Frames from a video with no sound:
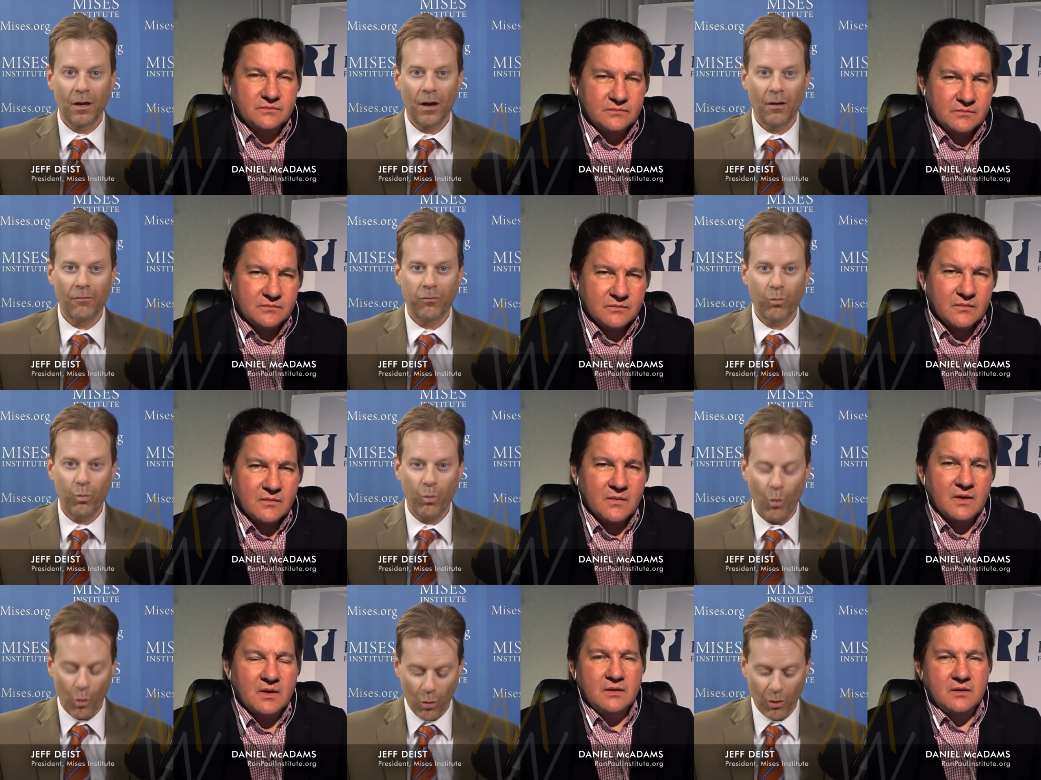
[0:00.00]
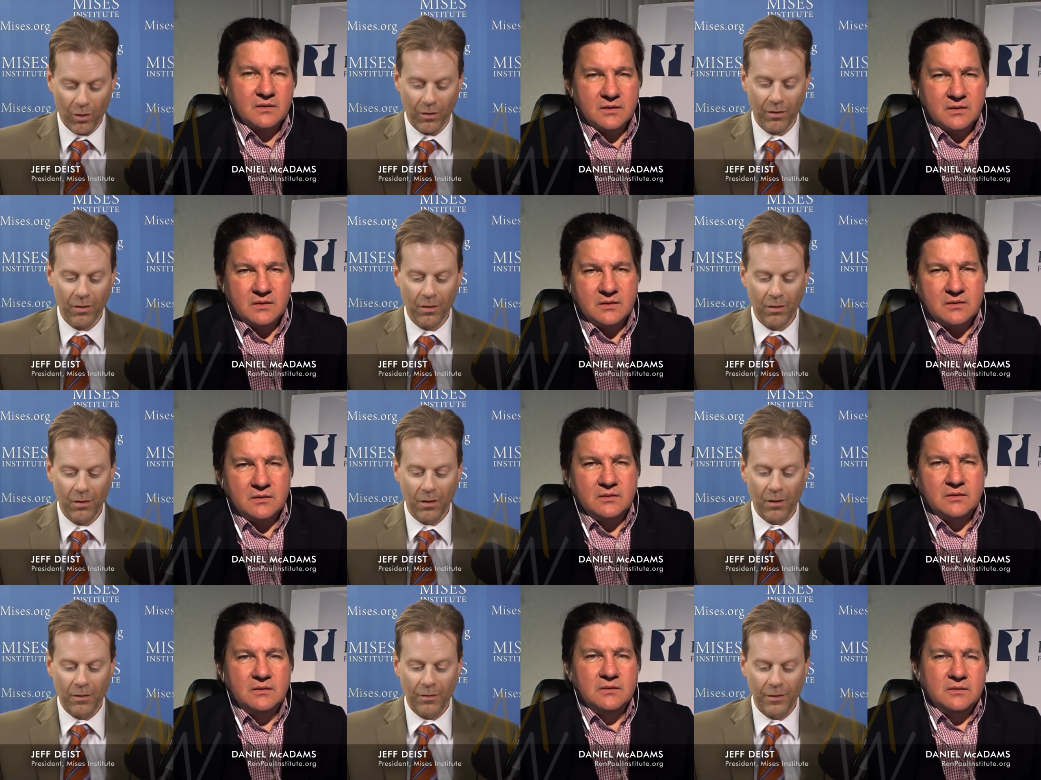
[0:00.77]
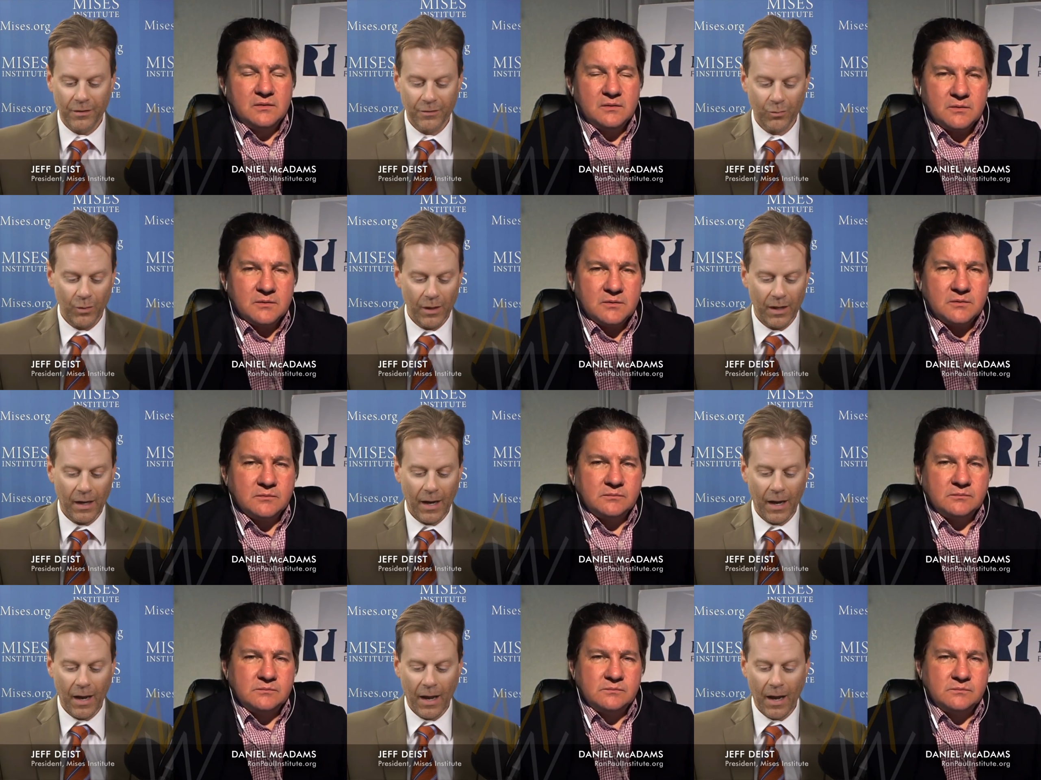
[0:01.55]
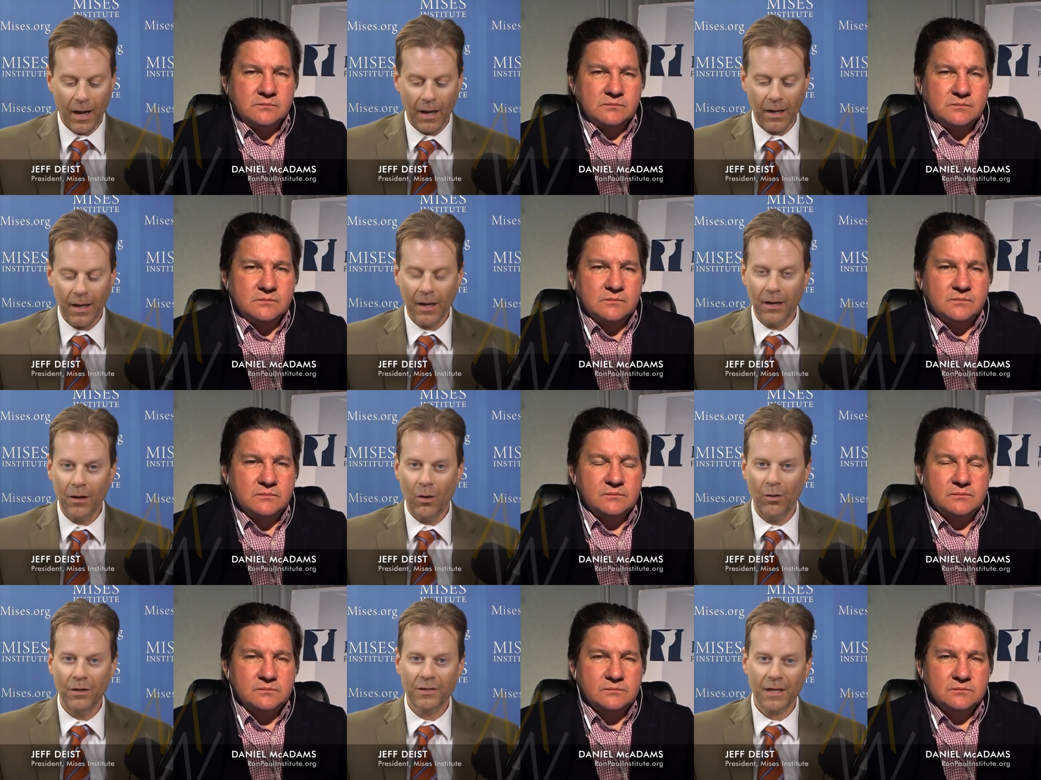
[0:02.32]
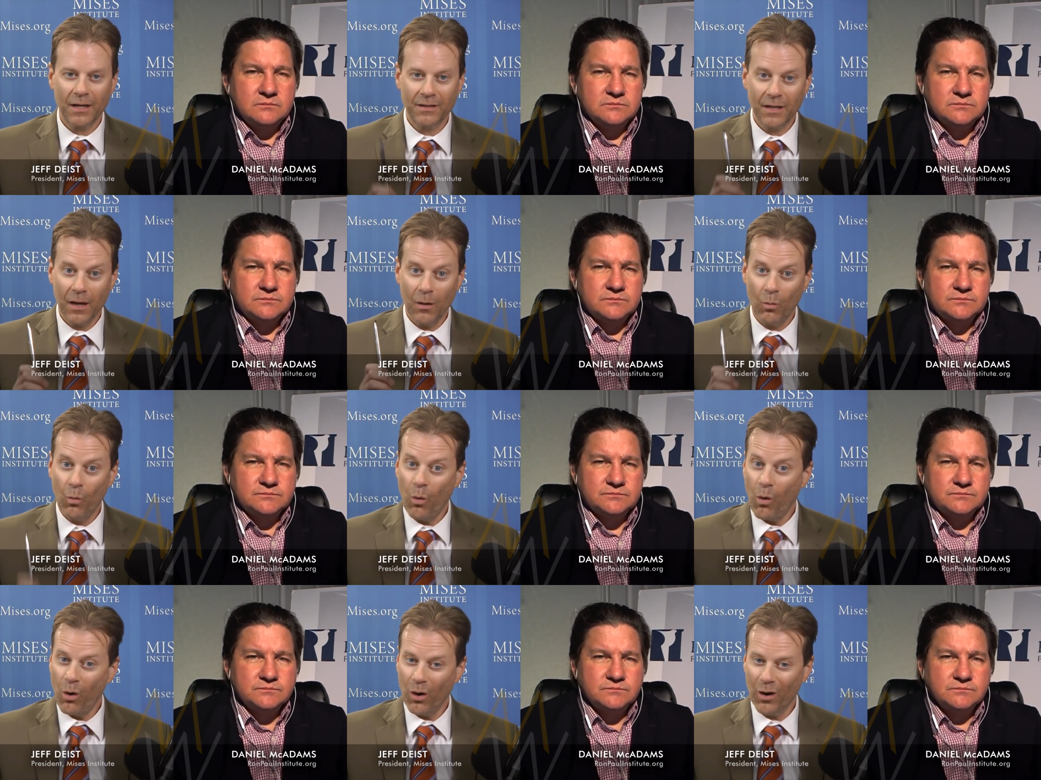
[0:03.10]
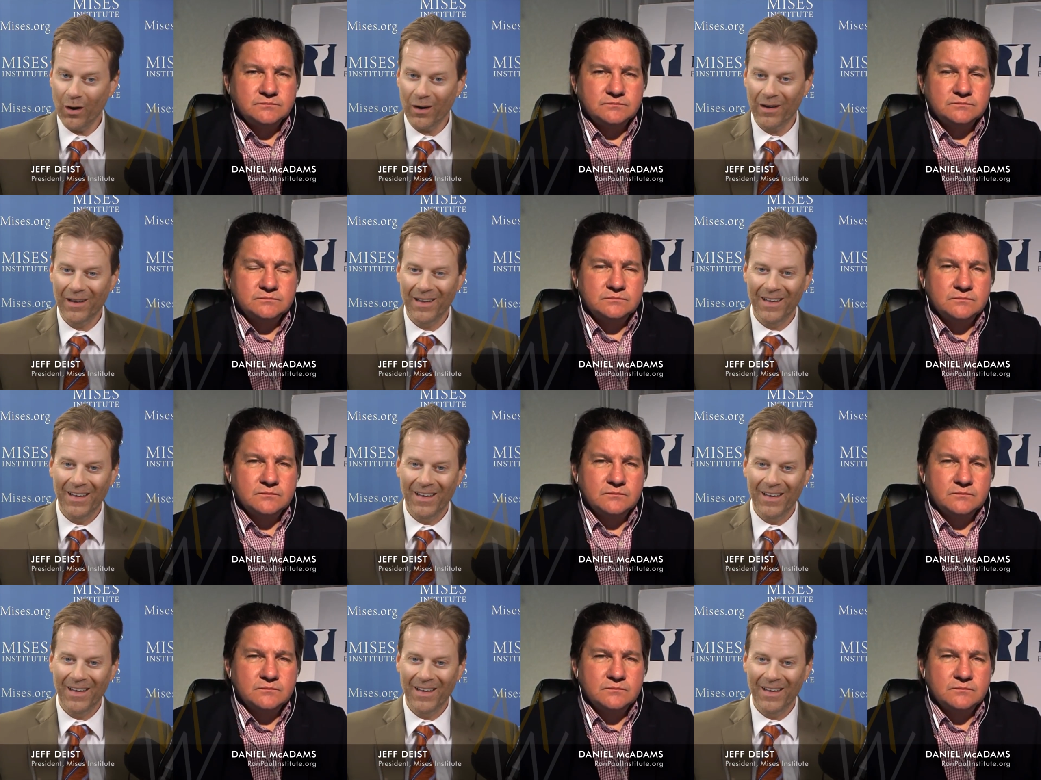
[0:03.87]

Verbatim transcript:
Speaker 1: of war this week, and I notice I say war,